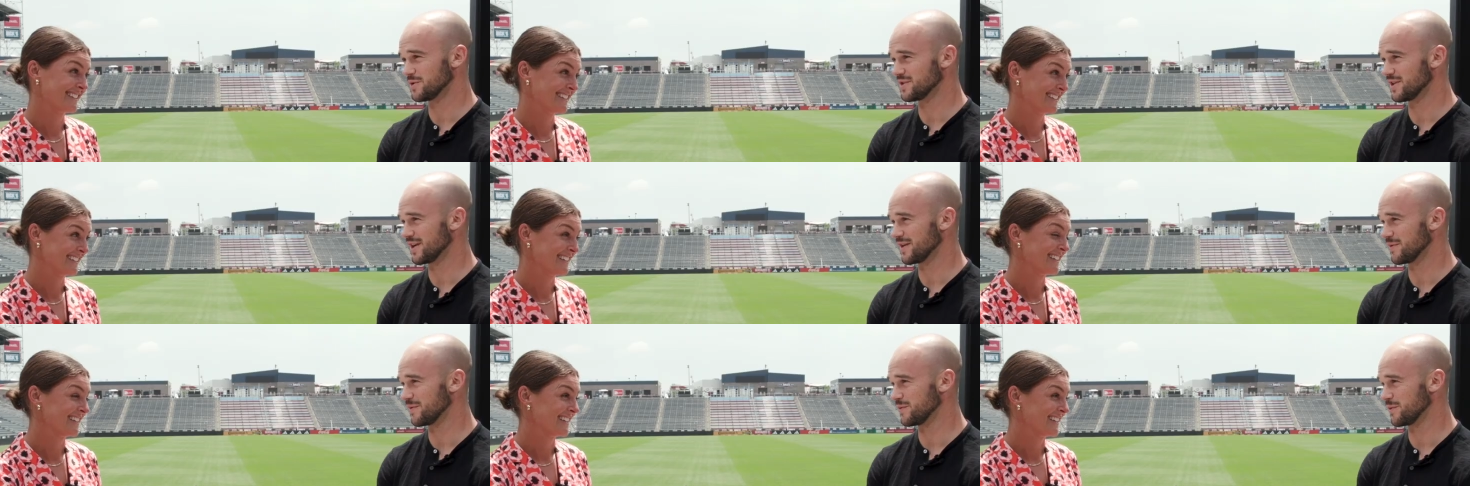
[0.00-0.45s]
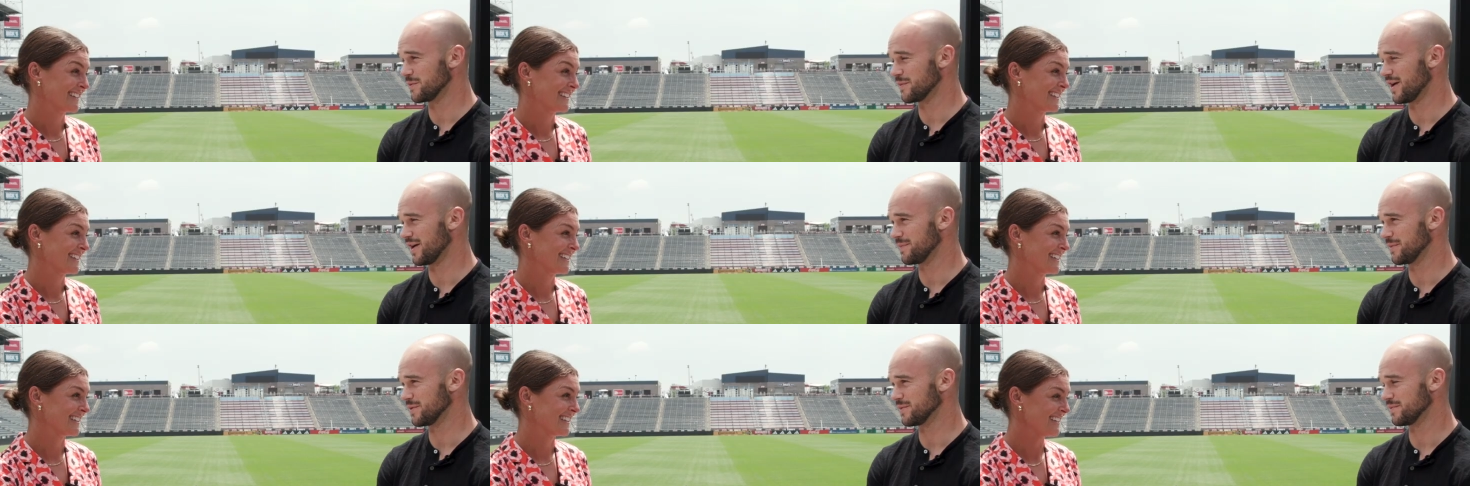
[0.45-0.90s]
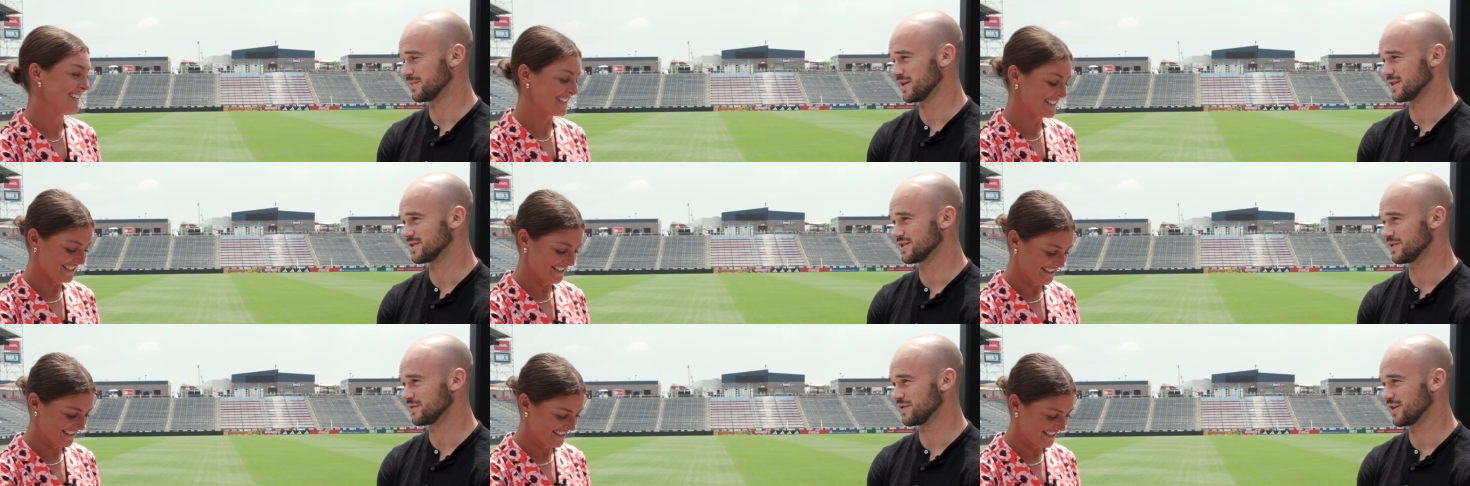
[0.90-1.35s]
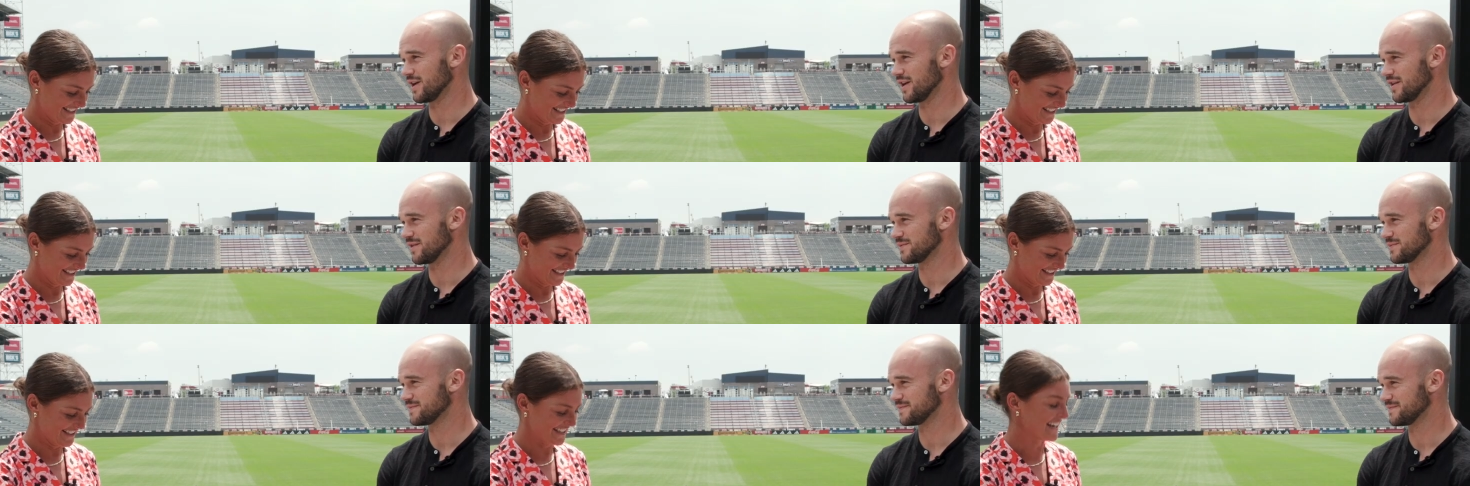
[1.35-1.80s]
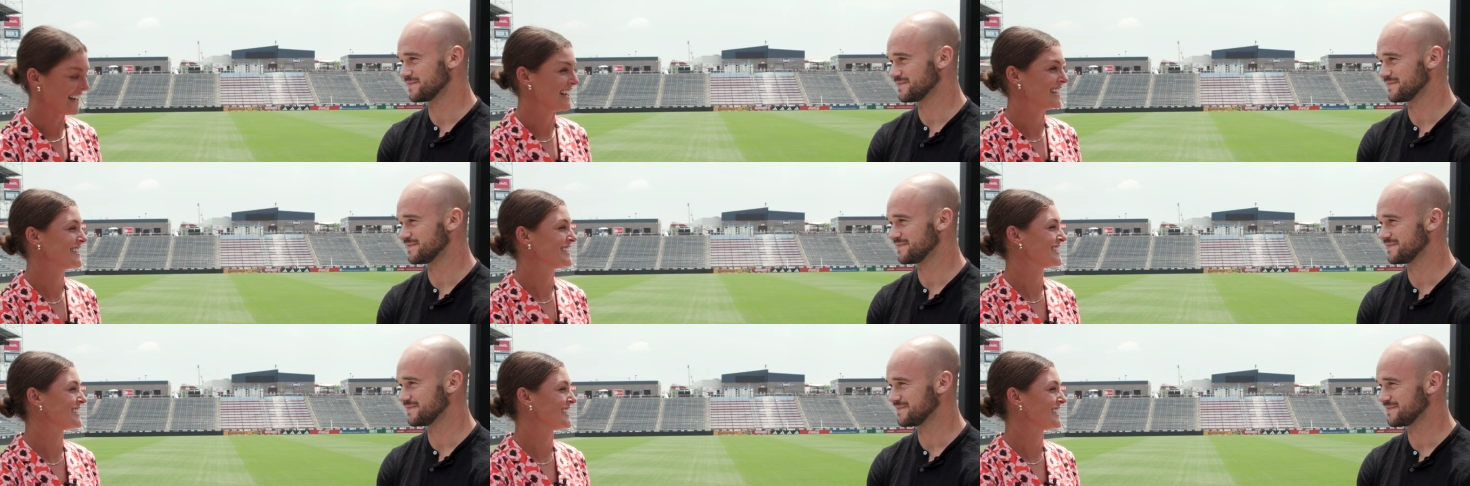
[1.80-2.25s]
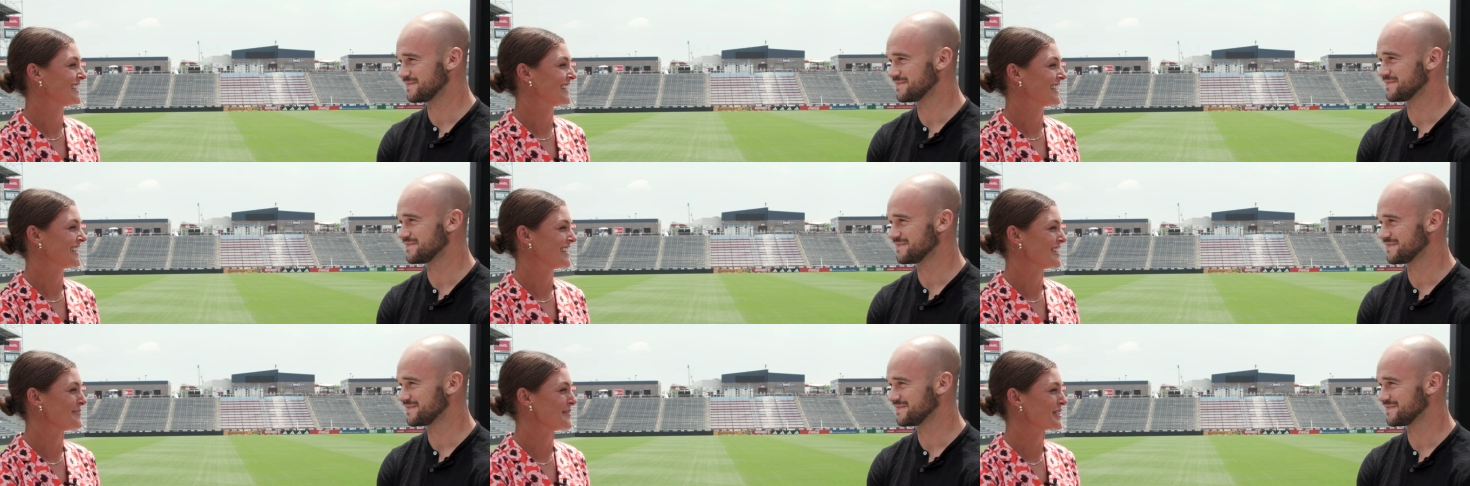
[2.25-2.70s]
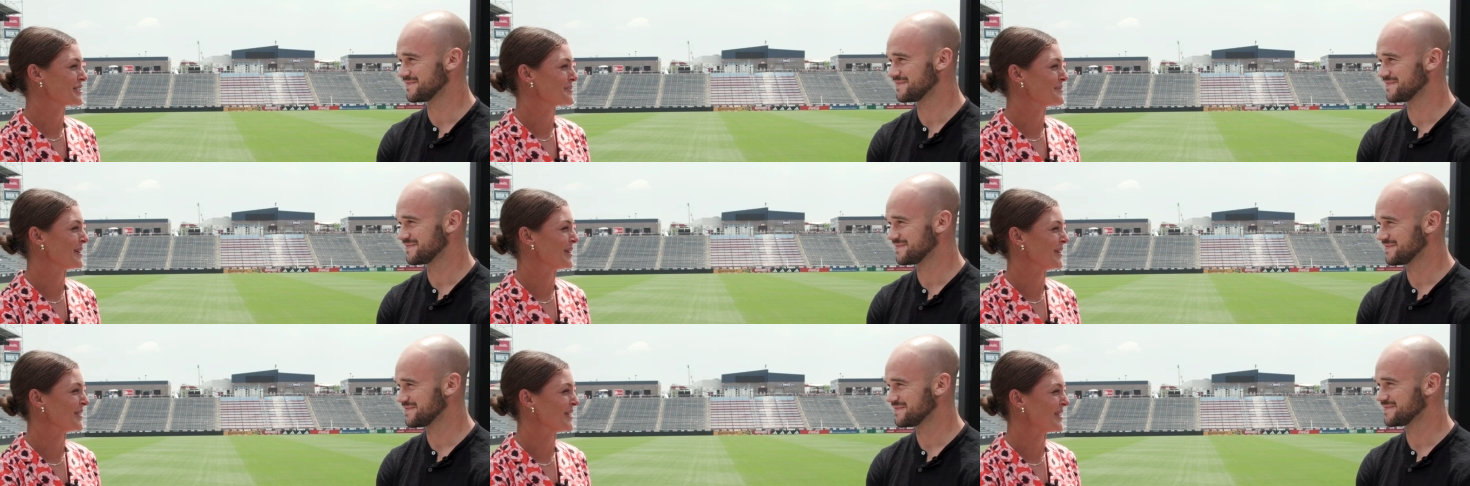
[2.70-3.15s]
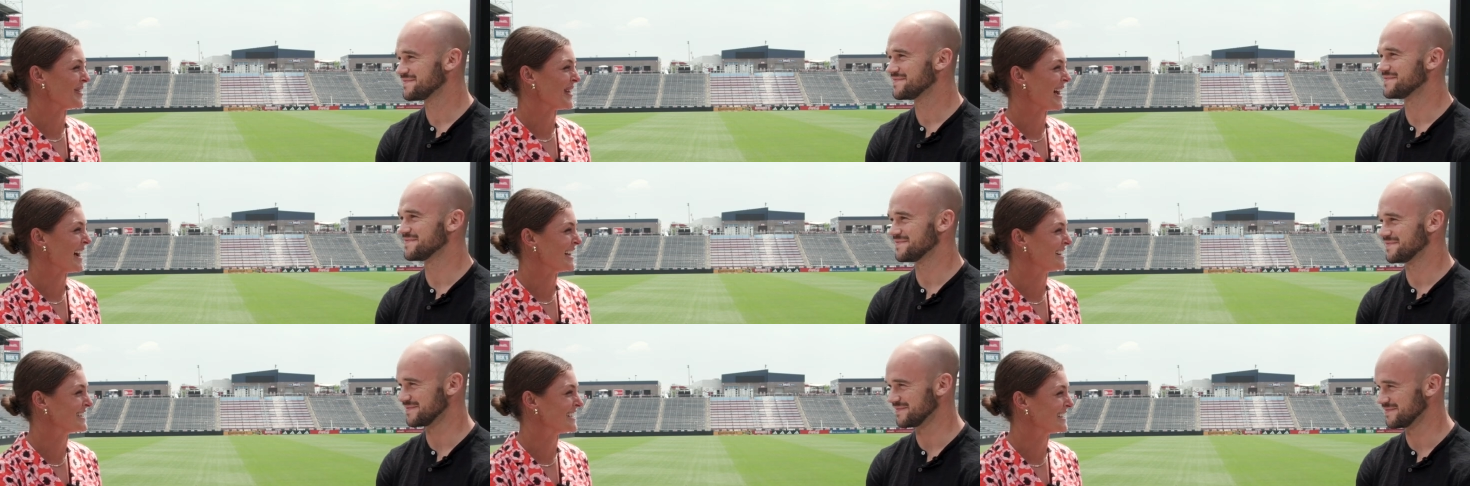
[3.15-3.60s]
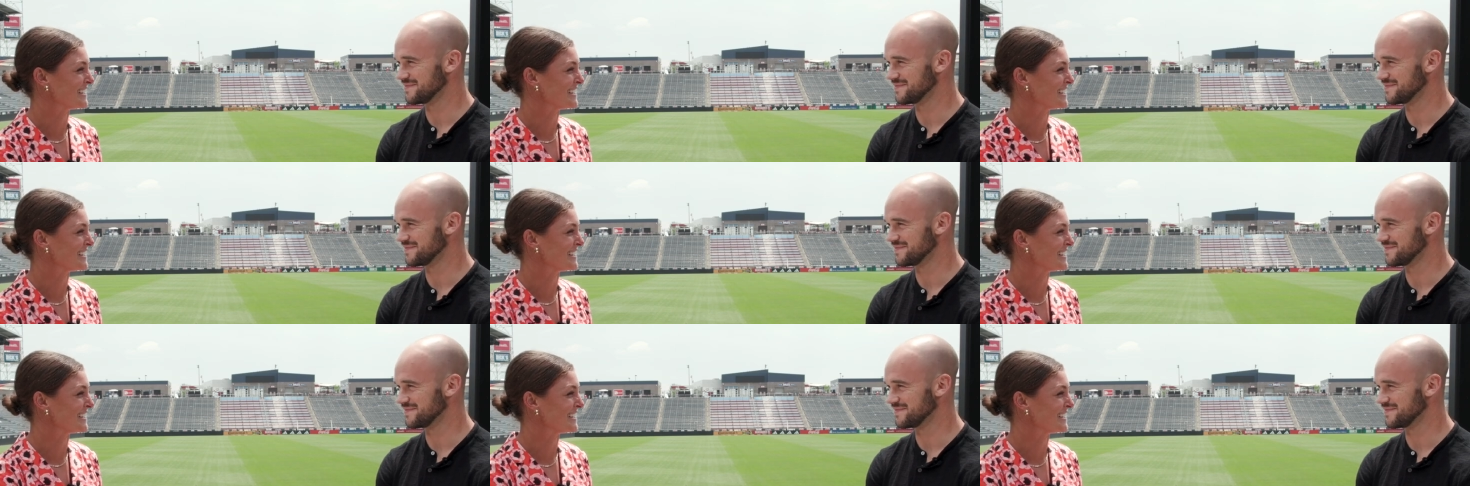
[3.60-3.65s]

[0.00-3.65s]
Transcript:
Speaker 1: always got to remind myself that.
Speaker 2: Yeah, it doesn't get much better than that,